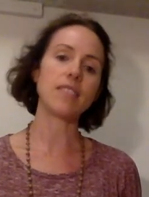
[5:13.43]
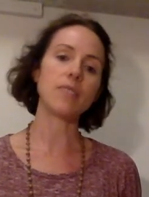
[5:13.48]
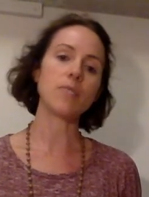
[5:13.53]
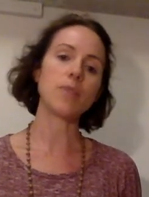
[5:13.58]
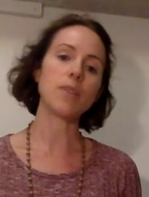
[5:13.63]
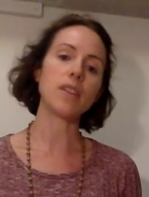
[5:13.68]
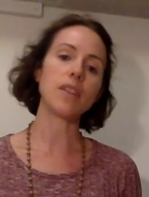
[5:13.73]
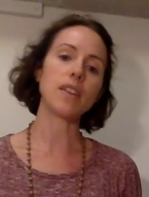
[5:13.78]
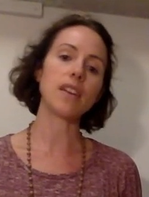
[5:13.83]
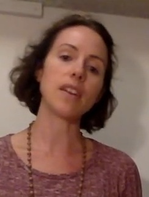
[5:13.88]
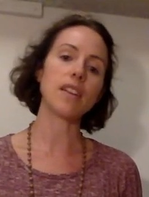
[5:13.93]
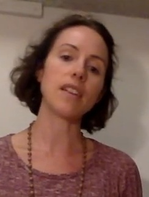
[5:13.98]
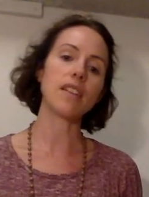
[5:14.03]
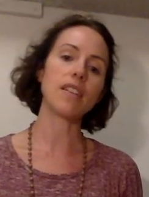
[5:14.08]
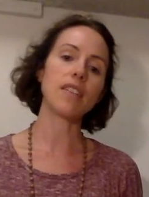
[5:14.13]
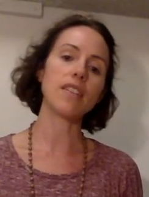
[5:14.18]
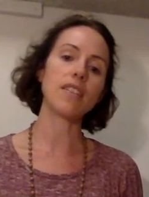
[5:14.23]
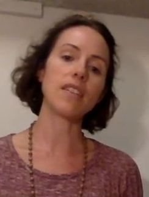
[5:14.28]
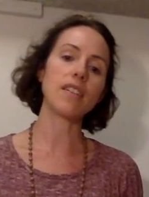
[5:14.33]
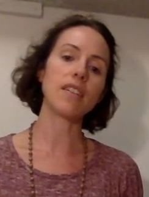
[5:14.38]
We
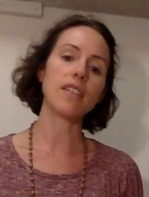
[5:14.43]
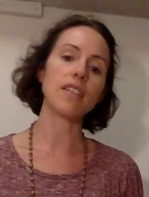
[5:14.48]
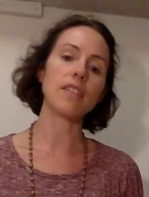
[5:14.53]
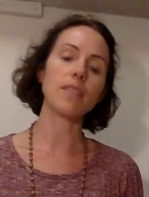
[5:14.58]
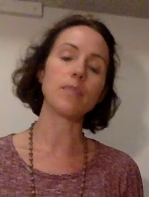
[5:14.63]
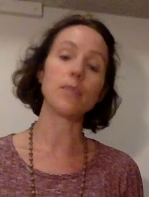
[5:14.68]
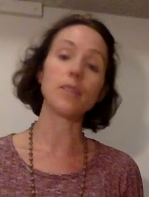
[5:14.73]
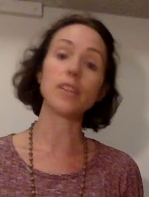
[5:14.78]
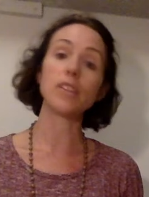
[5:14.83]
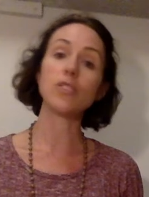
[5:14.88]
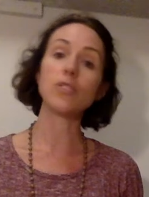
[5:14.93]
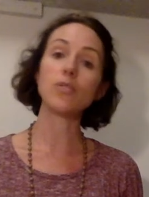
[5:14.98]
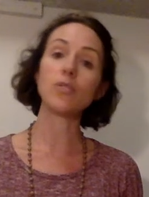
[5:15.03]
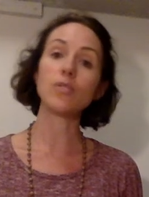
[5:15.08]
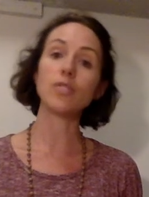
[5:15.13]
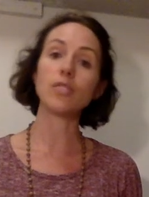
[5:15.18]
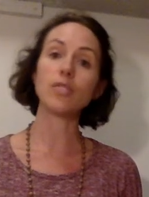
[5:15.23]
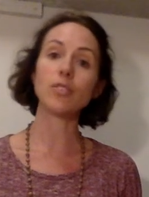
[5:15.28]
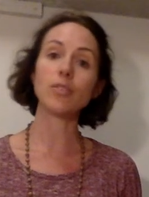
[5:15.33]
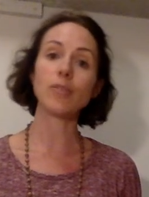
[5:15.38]
can
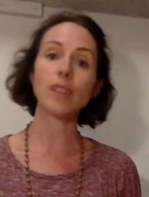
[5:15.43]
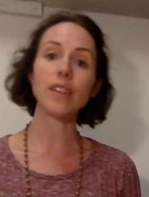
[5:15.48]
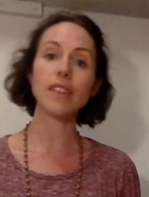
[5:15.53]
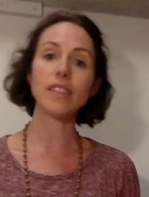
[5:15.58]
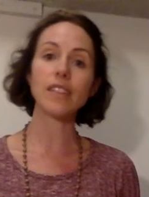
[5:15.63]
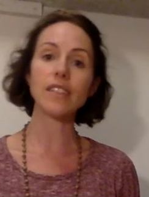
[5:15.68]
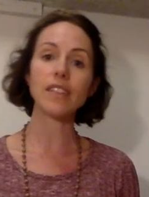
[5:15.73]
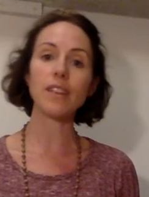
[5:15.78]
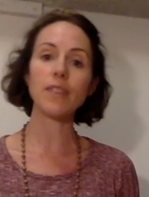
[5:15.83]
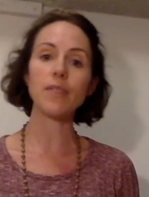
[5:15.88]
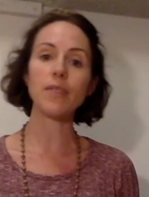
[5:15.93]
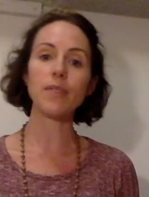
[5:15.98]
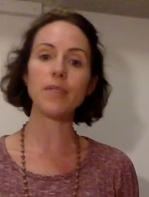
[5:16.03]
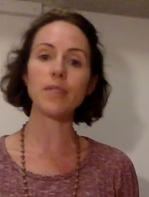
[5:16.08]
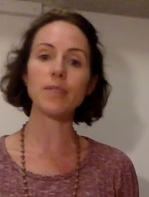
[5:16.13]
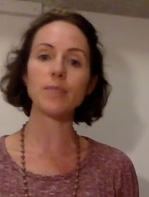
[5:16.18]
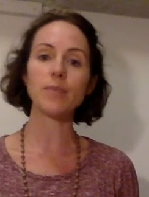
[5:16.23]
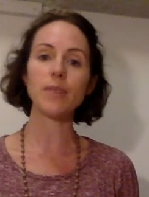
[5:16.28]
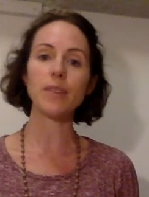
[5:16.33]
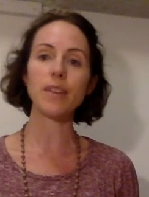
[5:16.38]
reduce stress
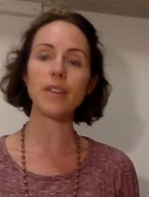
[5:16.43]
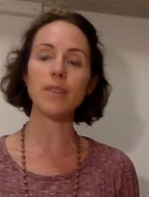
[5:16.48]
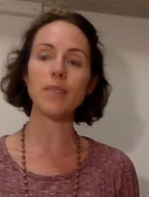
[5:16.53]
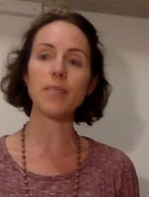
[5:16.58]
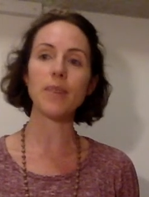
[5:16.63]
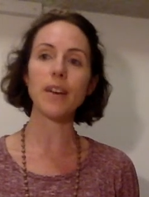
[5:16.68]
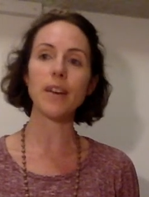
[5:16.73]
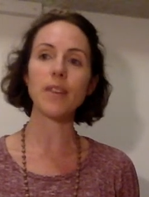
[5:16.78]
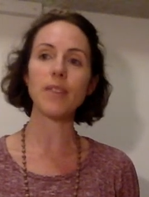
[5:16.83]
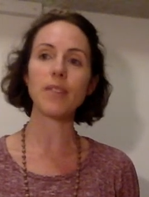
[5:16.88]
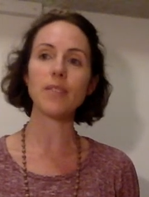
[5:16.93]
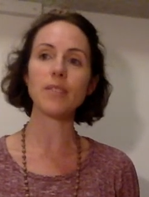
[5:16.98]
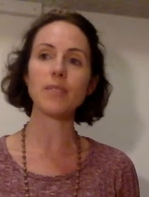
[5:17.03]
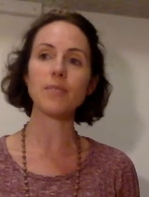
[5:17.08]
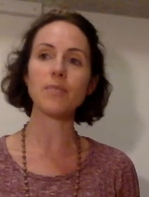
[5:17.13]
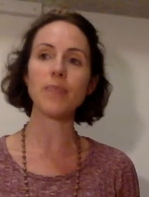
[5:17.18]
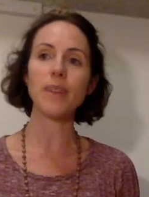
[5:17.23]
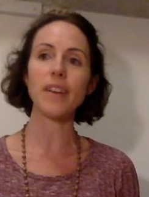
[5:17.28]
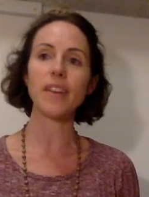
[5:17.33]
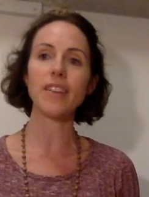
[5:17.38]
levels, bring about
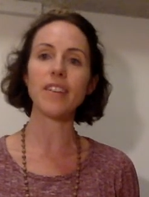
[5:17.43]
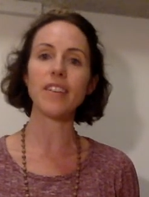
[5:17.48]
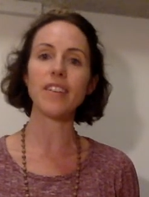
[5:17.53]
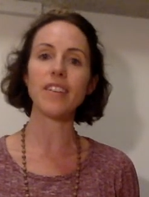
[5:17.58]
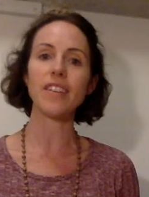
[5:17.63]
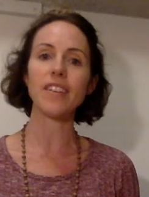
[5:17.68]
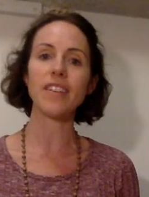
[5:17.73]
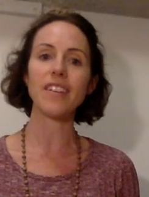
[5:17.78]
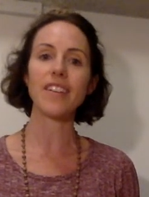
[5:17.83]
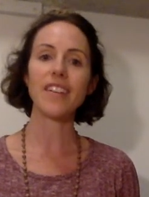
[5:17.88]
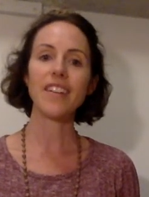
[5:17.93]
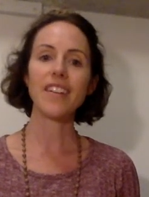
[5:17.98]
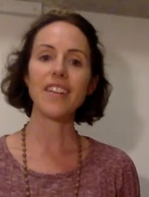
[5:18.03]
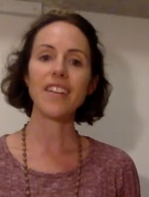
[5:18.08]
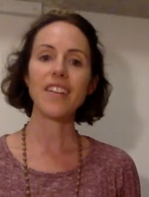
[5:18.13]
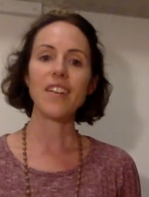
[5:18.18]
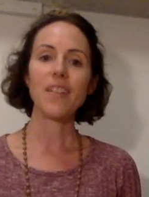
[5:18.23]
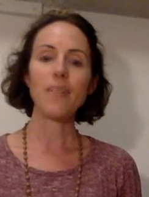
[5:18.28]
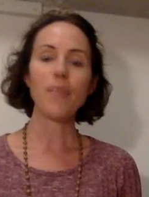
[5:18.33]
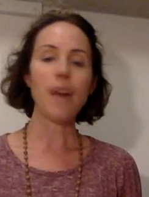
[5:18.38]
better
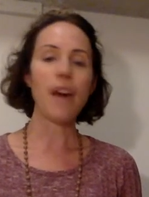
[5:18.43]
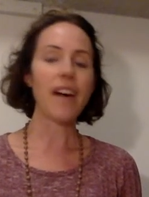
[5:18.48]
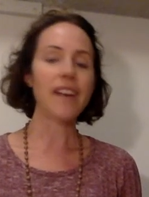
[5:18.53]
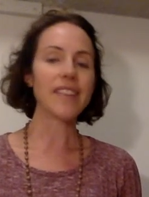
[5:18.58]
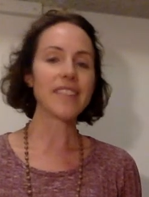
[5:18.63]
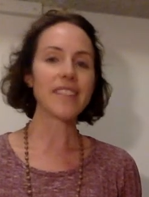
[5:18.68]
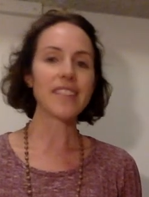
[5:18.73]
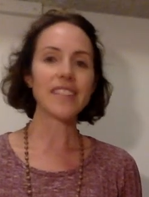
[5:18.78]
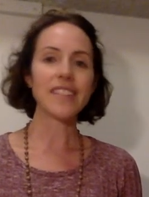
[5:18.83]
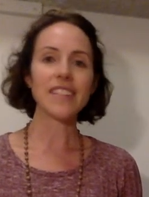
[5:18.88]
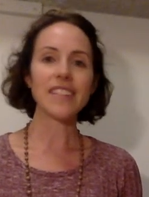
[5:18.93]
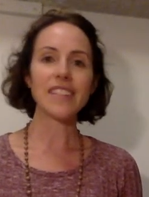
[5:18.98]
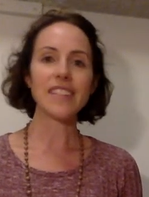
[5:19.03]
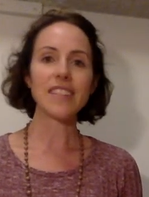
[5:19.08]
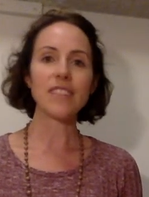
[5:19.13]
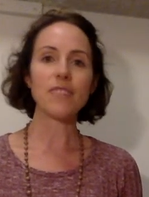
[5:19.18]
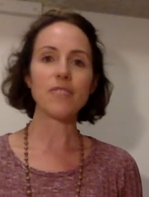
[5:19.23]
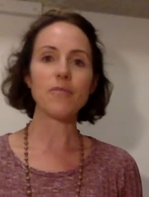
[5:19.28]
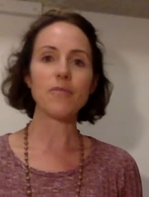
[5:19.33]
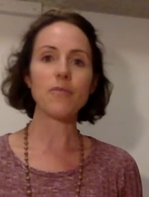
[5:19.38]

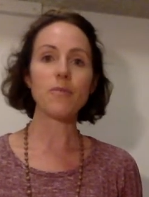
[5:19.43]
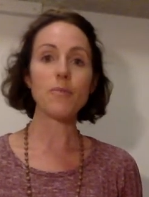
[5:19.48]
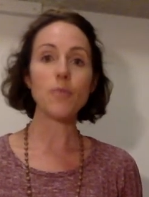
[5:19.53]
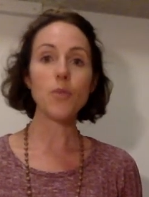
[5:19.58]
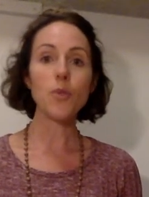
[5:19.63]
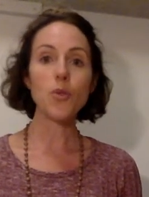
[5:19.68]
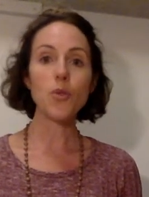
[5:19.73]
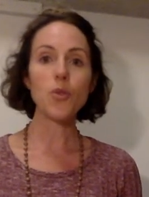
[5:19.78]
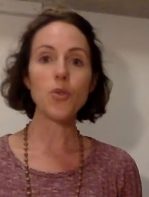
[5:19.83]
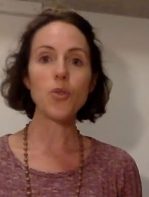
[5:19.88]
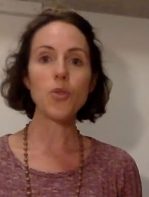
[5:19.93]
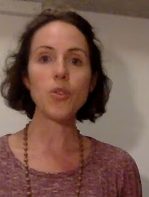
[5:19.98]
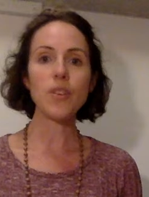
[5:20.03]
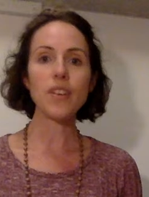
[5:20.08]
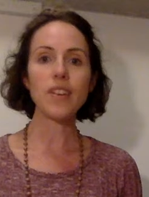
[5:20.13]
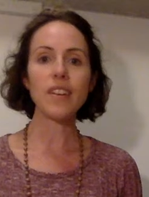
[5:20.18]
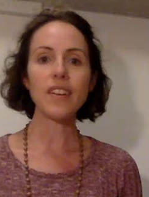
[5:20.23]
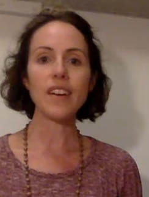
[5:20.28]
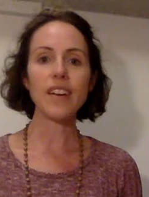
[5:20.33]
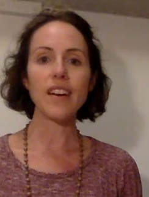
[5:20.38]
positive
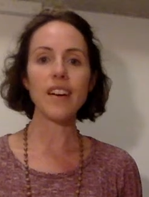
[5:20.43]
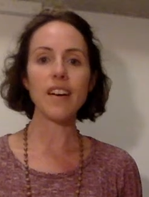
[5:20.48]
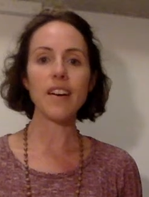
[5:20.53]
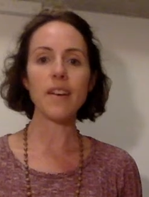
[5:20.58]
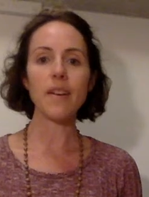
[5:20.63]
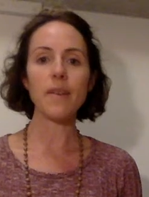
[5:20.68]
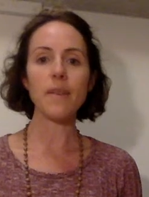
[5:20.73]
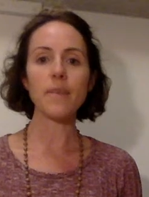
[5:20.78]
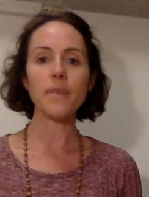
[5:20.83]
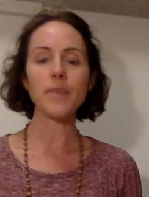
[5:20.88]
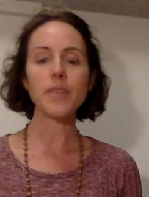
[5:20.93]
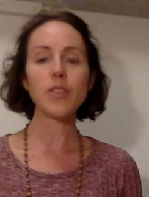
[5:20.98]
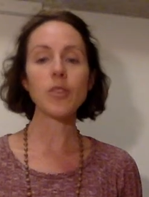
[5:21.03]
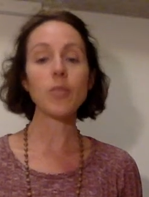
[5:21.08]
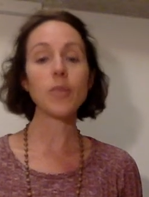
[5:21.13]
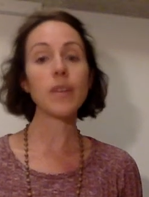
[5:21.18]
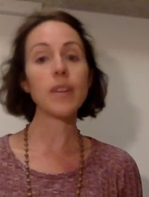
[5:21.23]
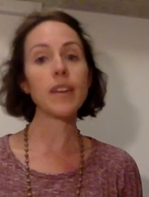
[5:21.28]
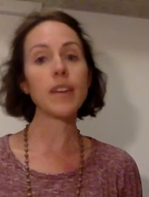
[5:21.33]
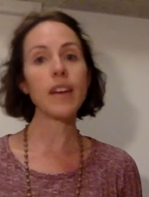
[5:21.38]
mood, so
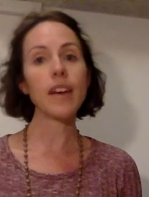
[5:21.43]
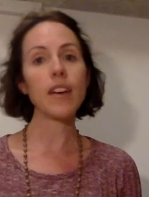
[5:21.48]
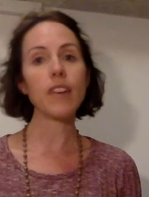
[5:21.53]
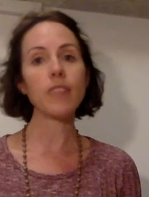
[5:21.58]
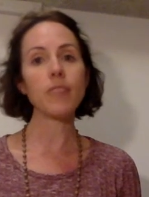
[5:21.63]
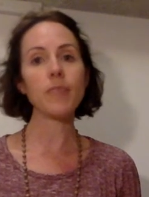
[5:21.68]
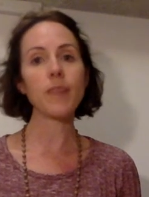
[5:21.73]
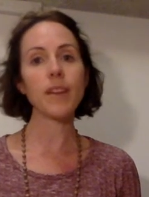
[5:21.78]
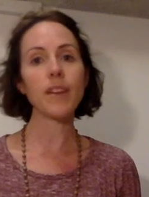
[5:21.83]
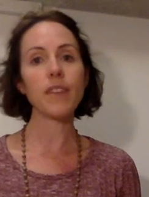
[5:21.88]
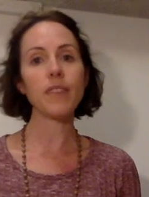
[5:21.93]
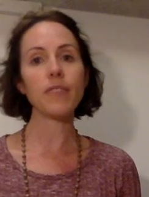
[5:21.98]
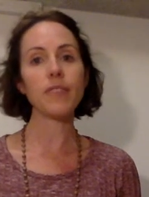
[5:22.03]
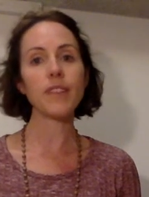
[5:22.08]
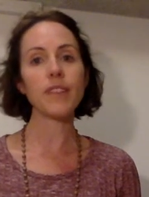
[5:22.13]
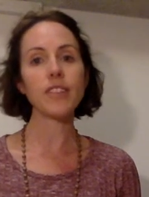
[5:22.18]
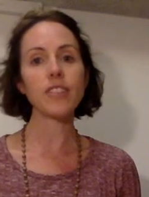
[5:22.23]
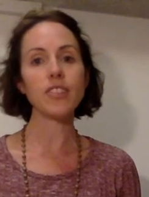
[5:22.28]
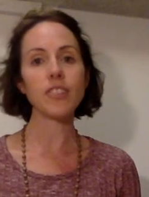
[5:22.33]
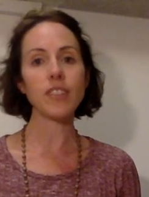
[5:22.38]
many health
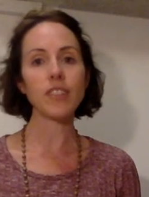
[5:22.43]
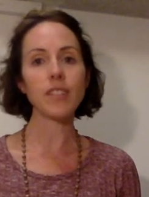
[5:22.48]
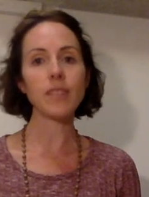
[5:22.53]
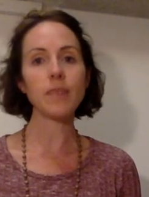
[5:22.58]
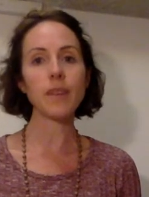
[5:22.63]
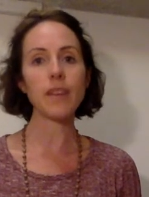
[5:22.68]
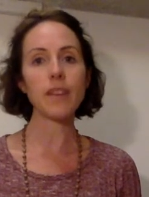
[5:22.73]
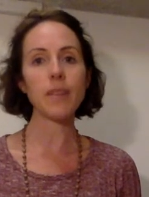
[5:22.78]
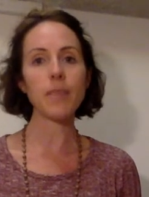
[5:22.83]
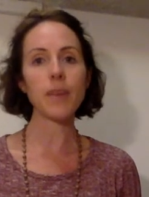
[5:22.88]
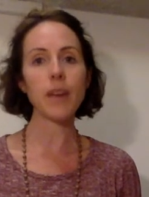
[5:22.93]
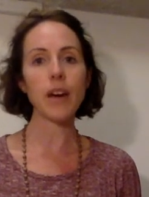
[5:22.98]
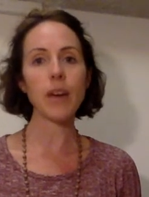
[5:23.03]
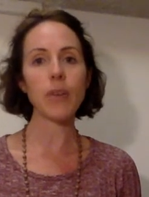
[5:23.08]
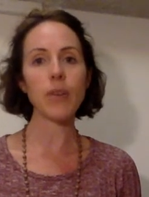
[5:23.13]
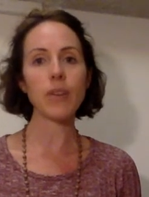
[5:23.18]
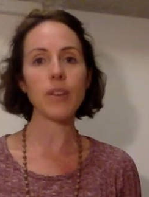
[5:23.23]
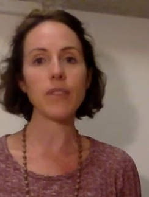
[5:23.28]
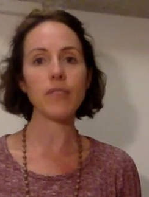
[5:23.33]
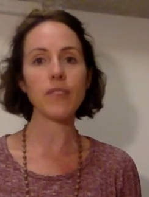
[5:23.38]
benefits just by the
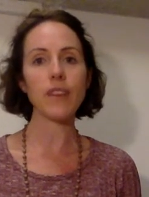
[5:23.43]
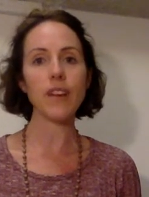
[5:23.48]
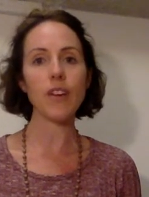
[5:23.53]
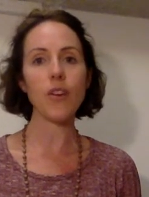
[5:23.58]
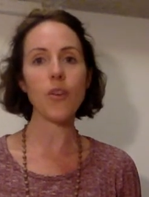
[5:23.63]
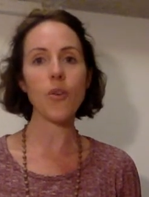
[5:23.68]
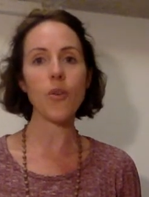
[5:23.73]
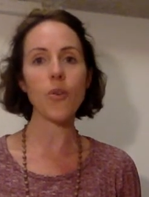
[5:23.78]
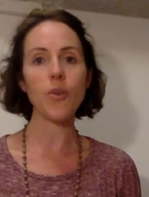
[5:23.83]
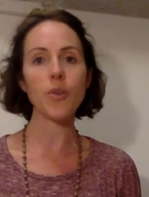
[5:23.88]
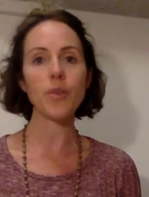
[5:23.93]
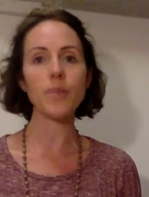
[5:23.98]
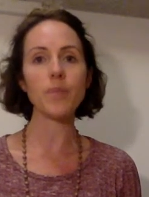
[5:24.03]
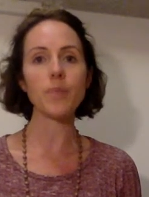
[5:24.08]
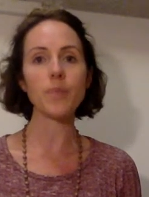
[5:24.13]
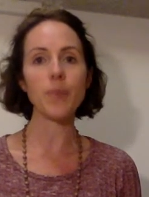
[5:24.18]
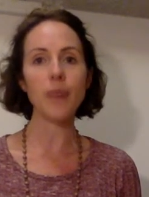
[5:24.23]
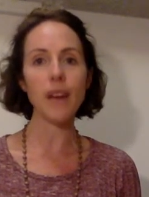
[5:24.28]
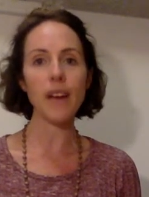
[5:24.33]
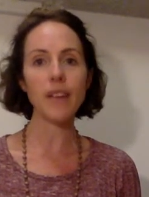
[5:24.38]
power of our own
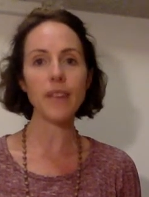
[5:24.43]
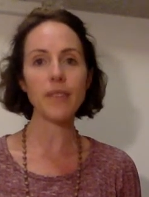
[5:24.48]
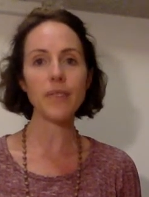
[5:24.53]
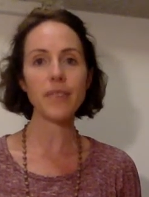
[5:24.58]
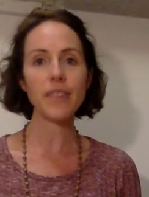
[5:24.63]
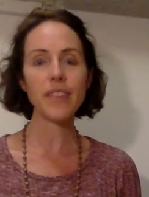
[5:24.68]
breath.